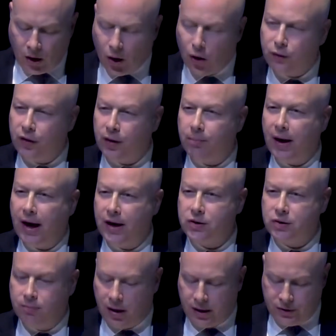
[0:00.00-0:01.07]
Over the
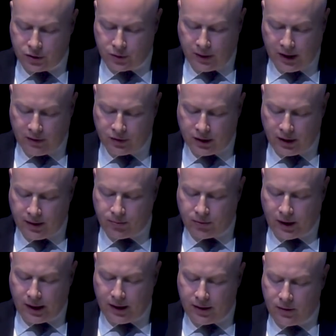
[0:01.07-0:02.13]
past months, we have
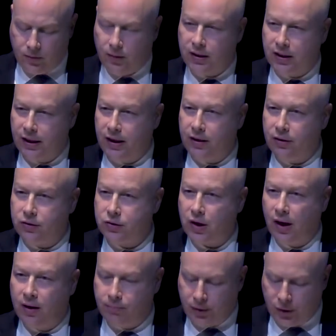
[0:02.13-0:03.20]
deliberated with leaders
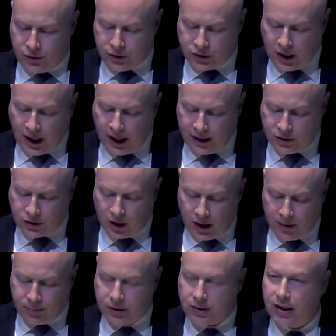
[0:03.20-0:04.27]
on both sides
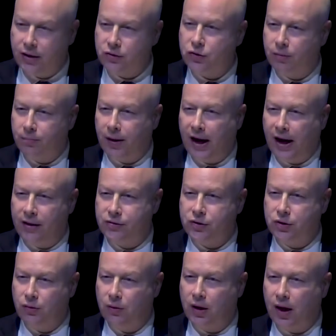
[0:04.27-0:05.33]
on potential paths
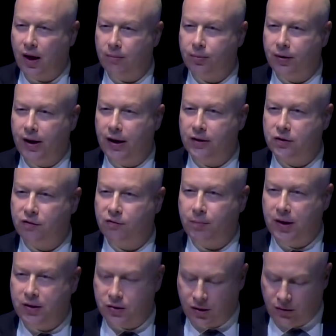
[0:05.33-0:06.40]
to a comprehensive
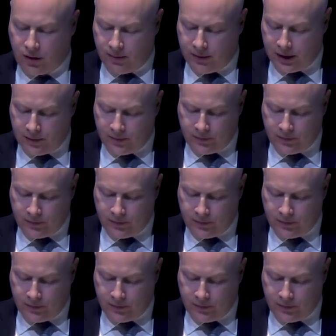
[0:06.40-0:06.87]
peace agreement.